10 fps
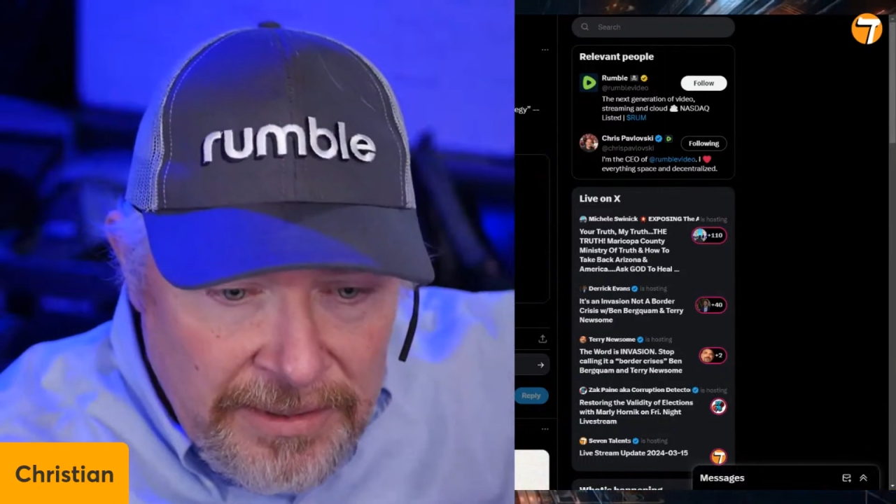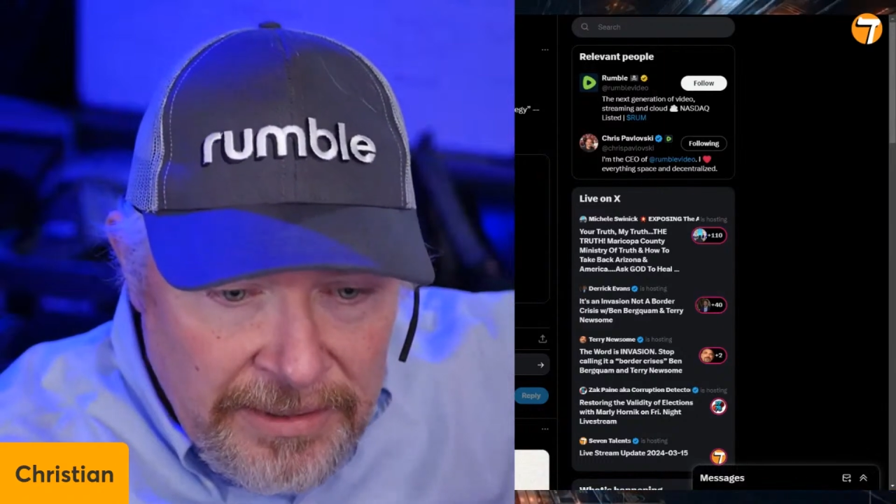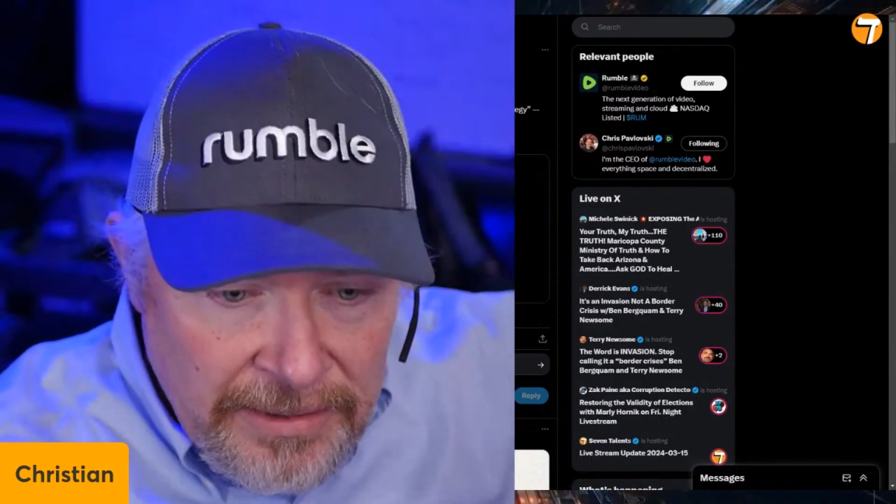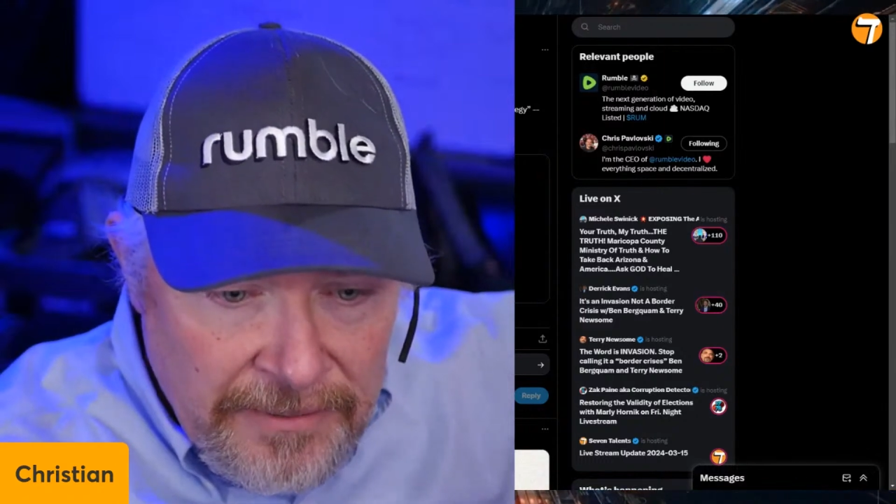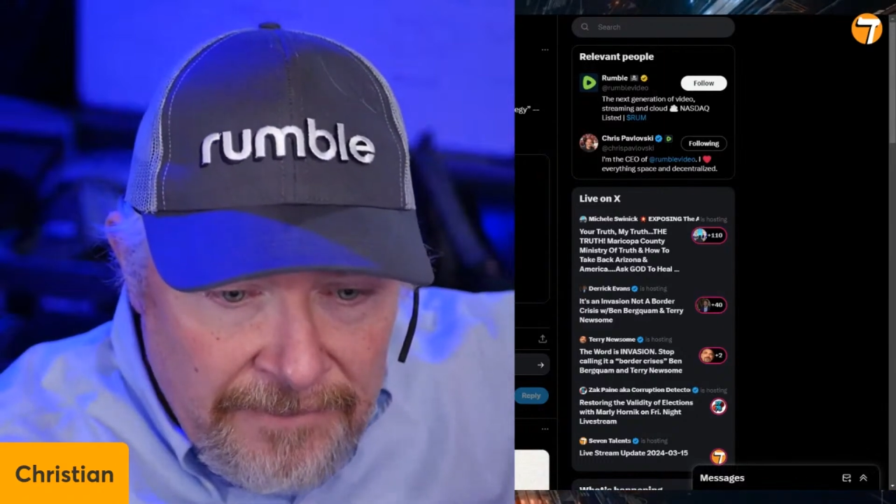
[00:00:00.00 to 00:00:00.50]

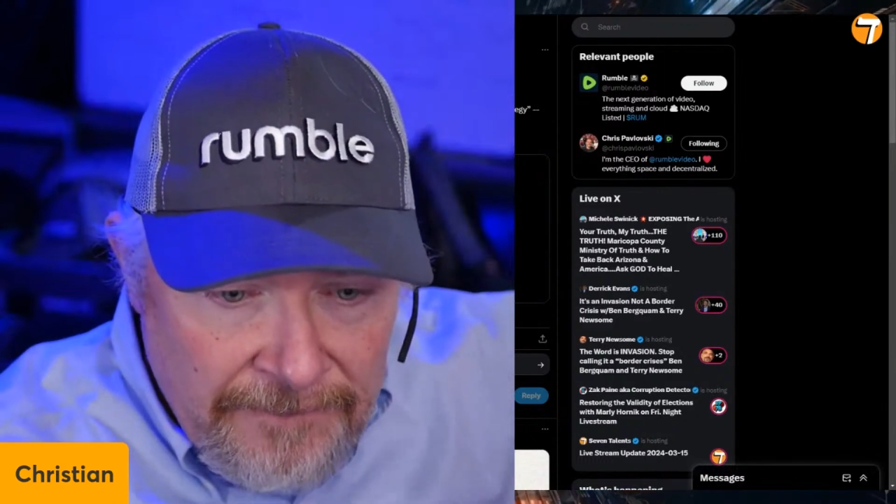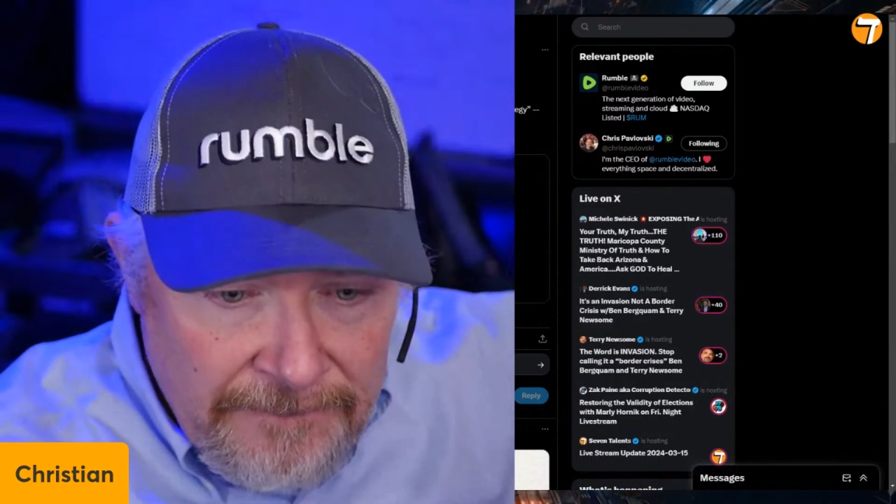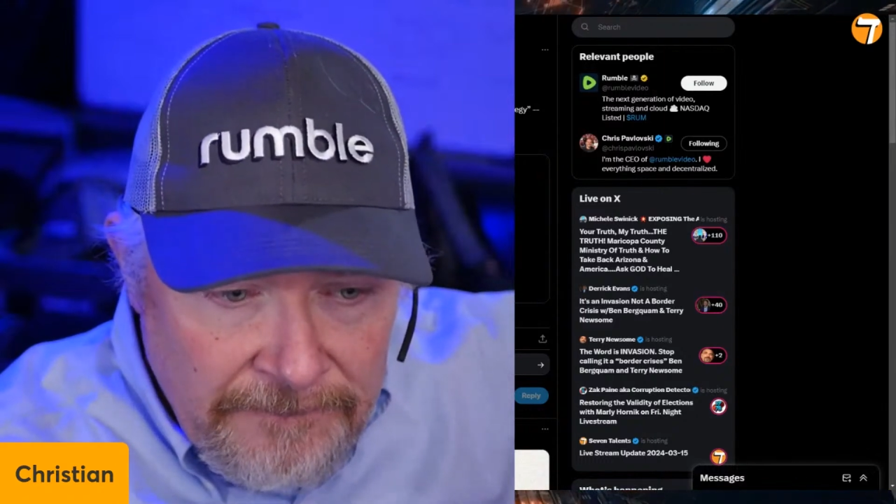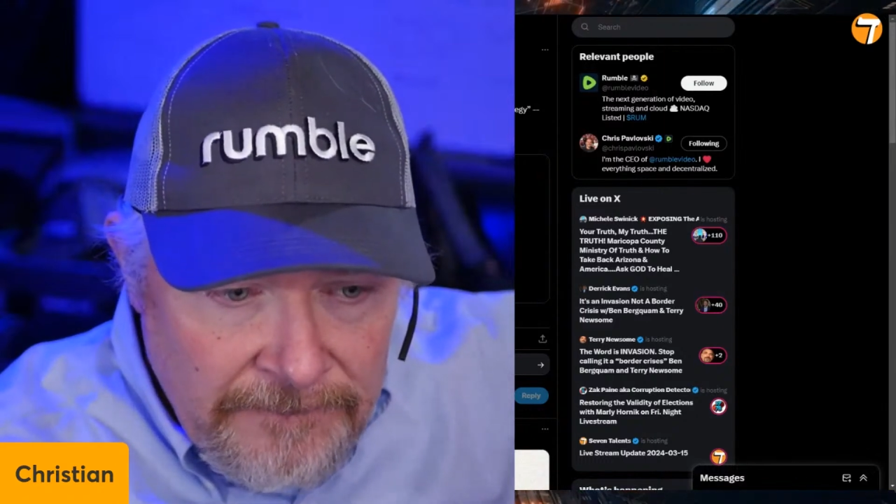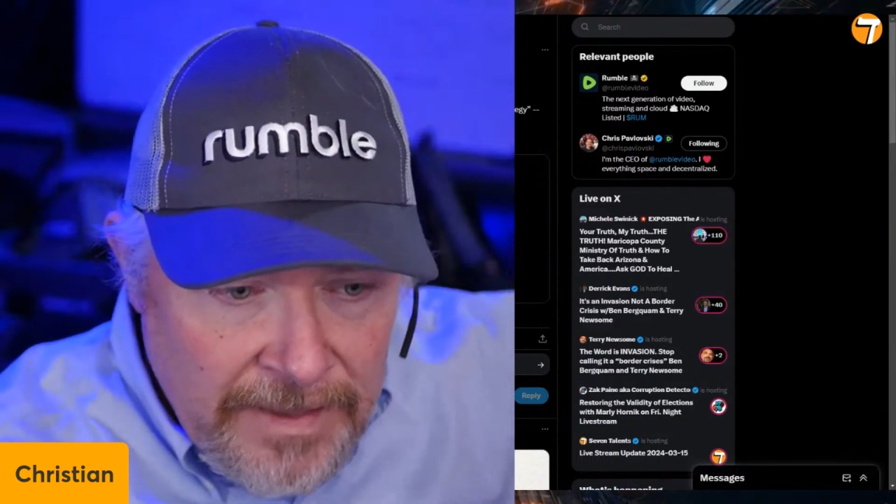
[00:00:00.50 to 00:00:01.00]
Edit.
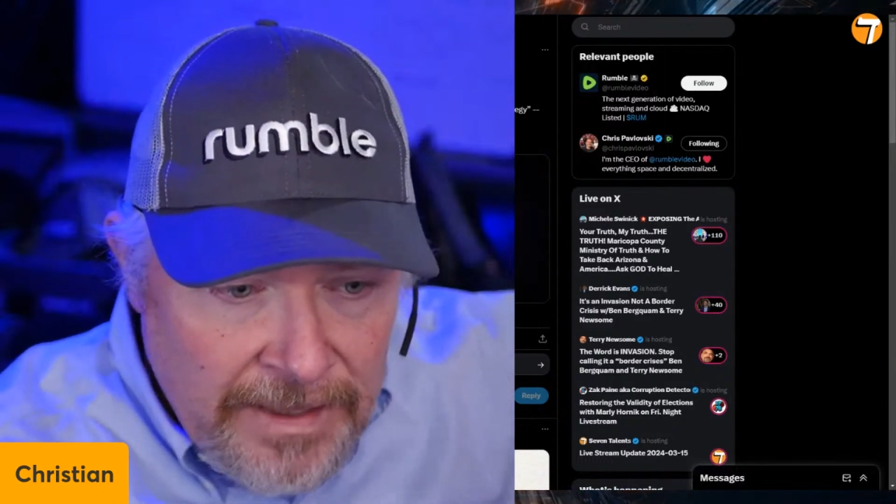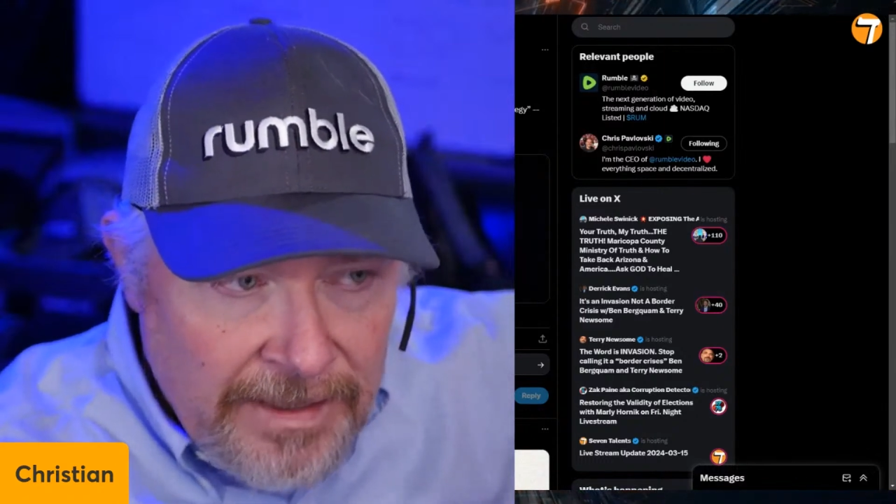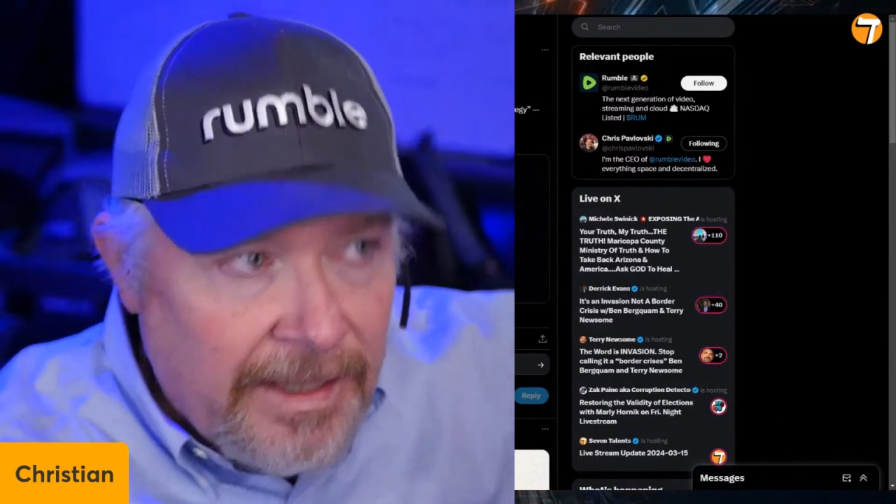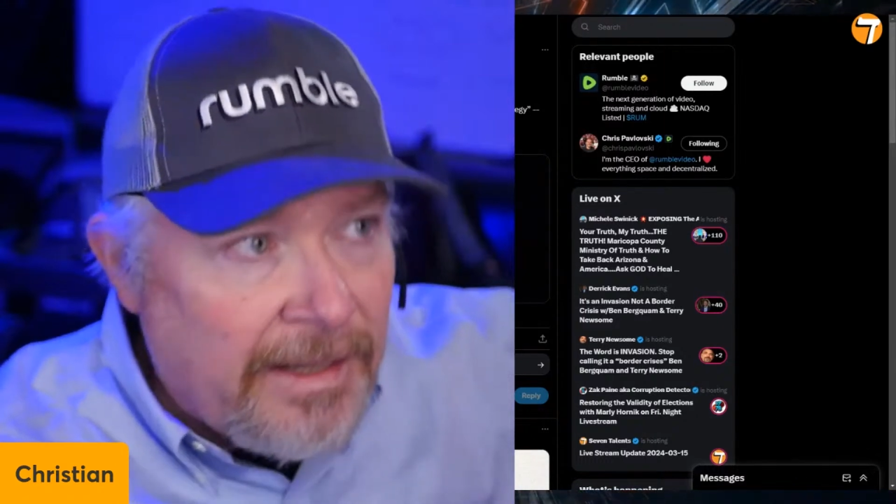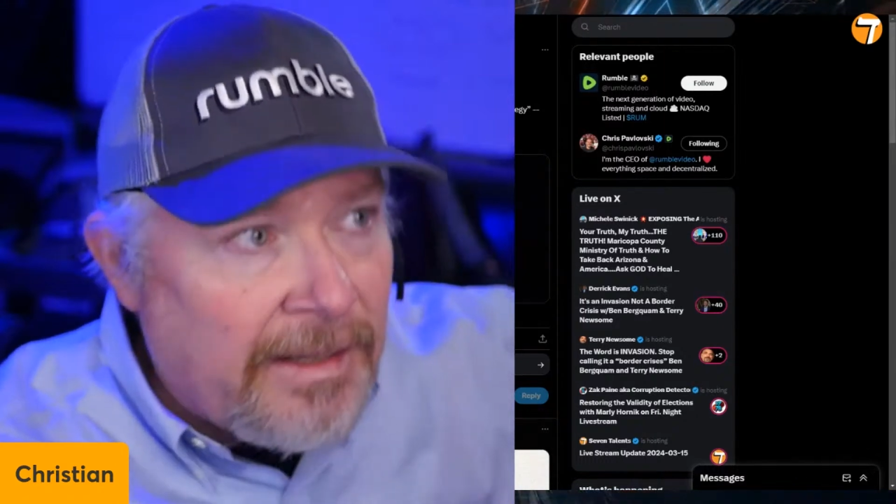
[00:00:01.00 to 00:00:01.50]
I
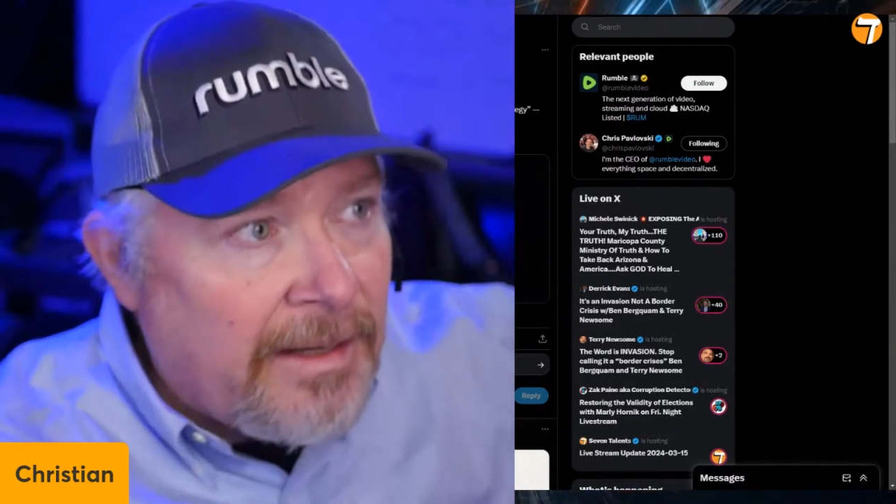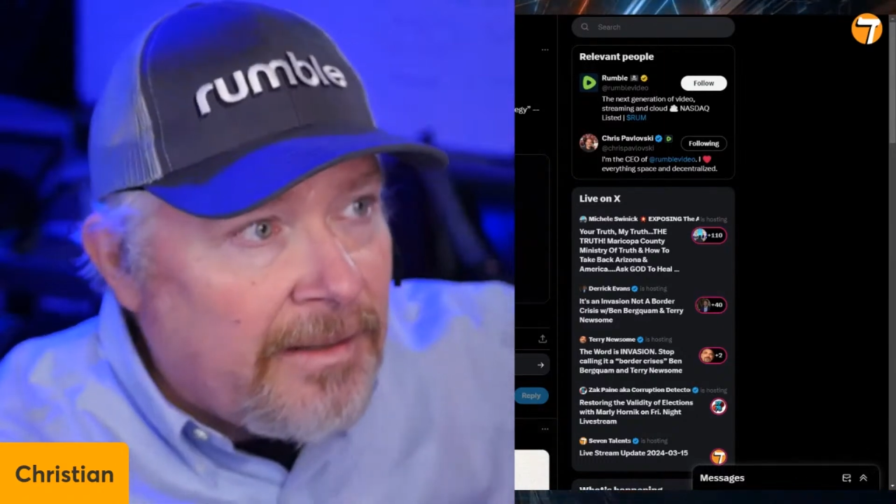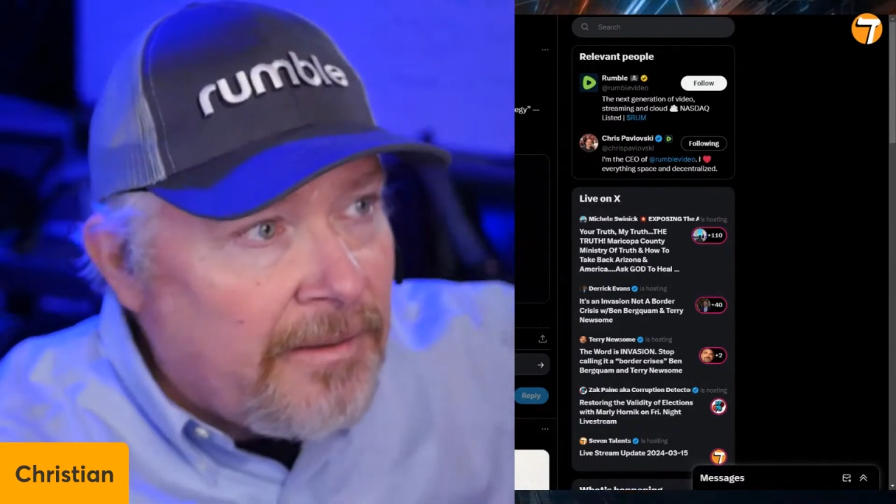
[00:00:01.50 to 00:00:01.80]
can edit.